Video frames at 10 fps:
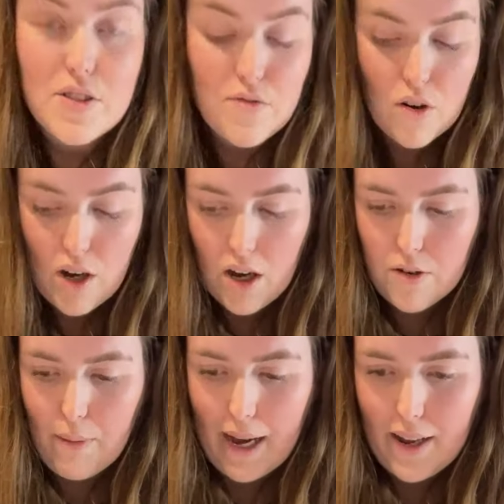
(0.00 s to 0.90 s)
the wrong card
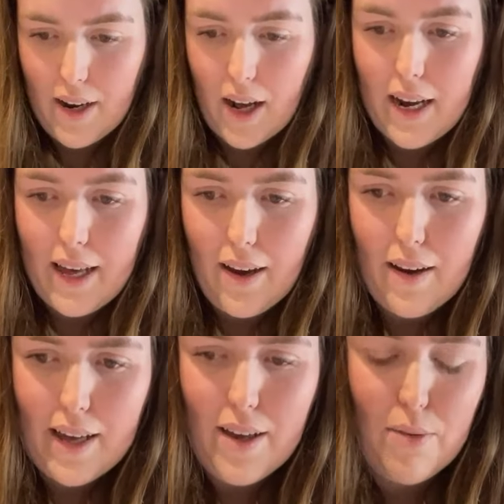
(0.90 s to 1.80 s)
mat. Luckily,
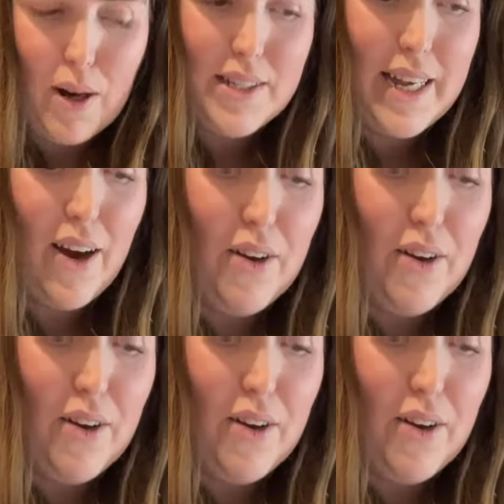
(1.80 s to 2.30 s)
I